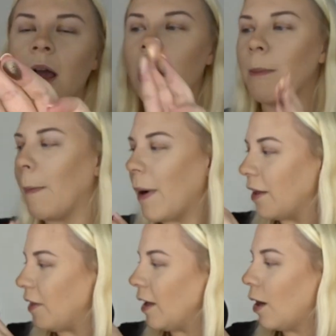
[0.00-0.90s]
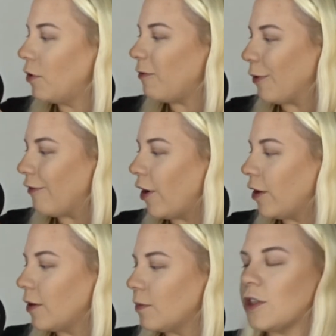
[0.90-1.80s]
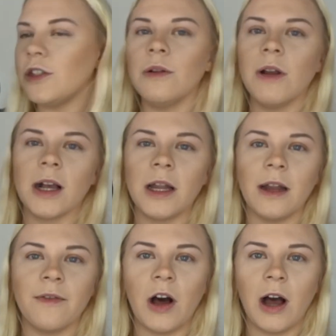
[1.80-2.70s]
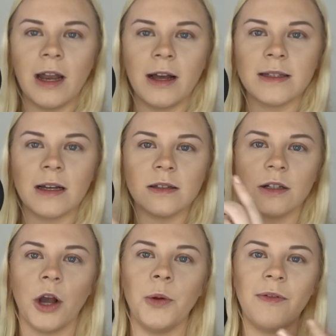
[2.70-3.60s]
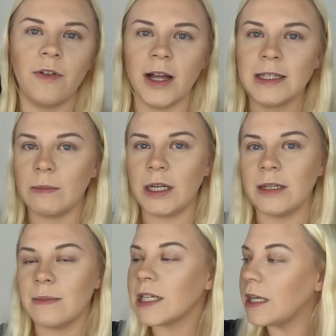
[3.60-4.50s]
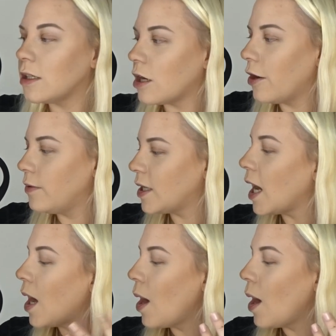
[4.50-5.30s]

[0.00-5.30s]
But I think I would have preferred them to do like another highlighter to go with light to medium skin tones.